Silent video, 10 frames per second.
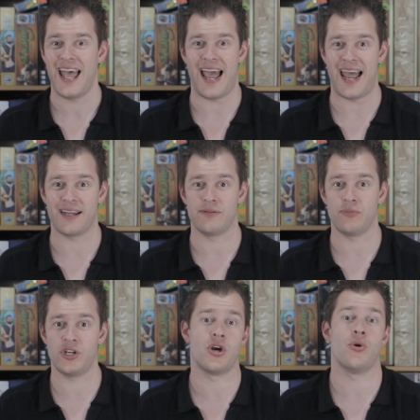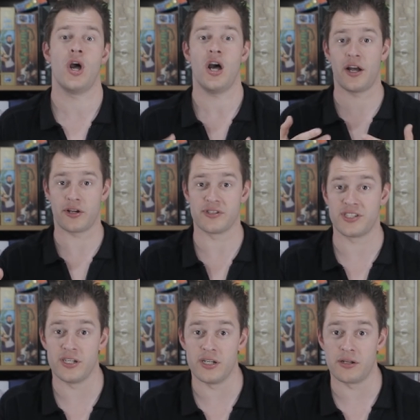And, you know, I got
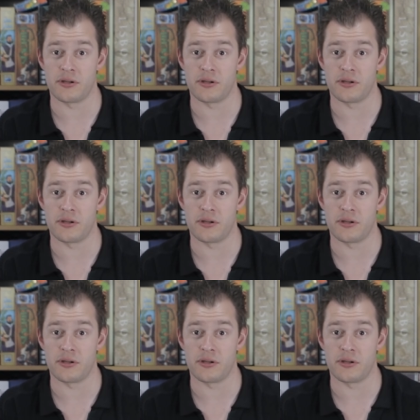to